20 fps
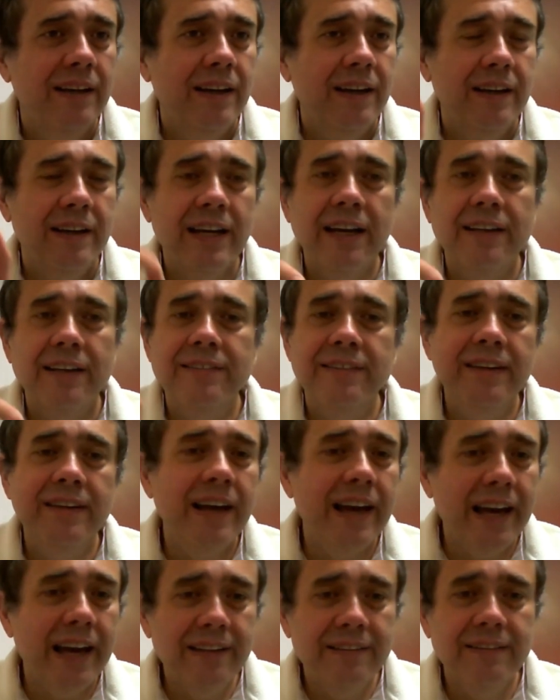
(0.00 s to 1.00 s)
In
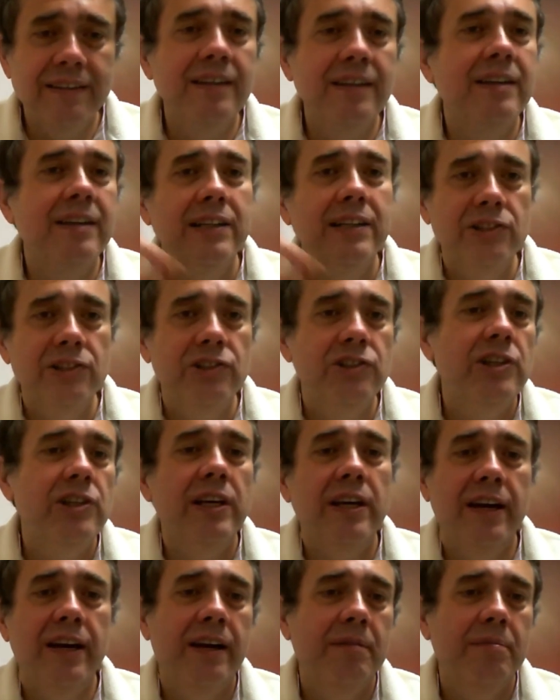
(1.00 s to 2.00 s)
1980
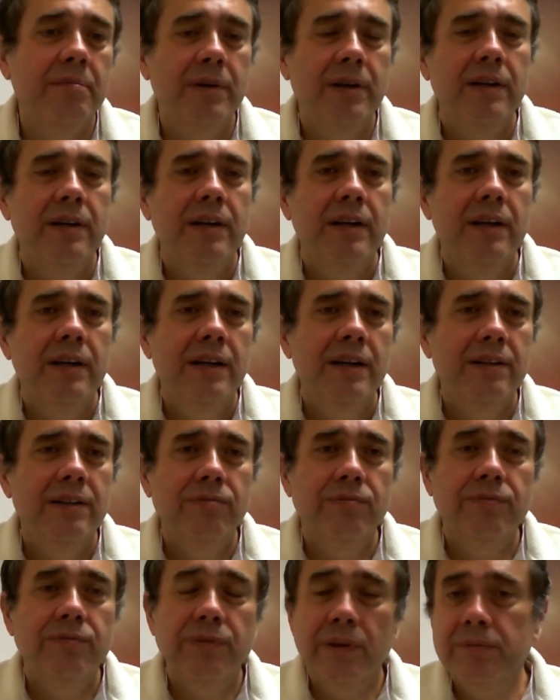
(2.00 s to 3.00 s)
she came,
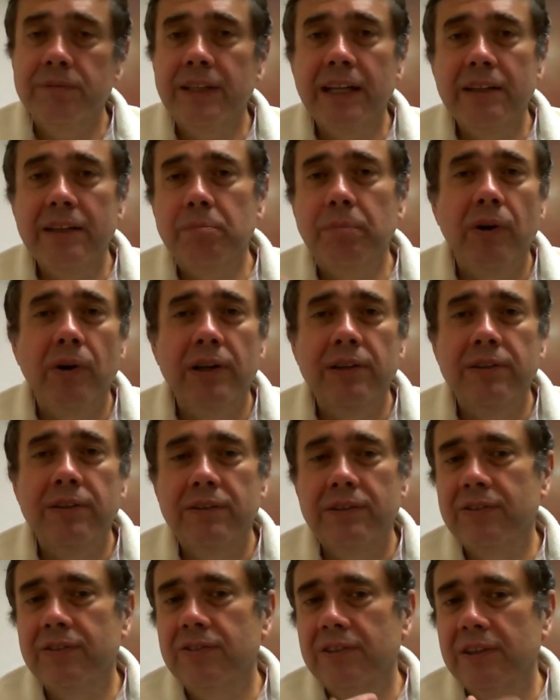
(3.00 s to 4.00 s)
and from that
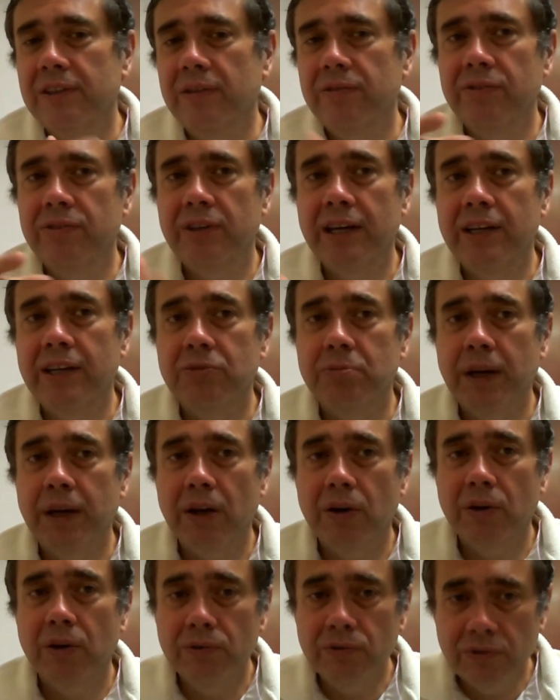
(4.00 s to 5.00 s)
point the service has
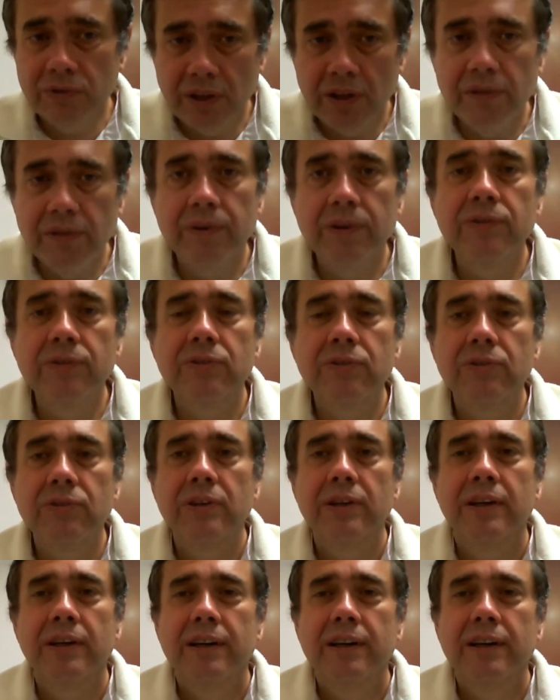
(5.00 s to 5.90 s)
been continuous,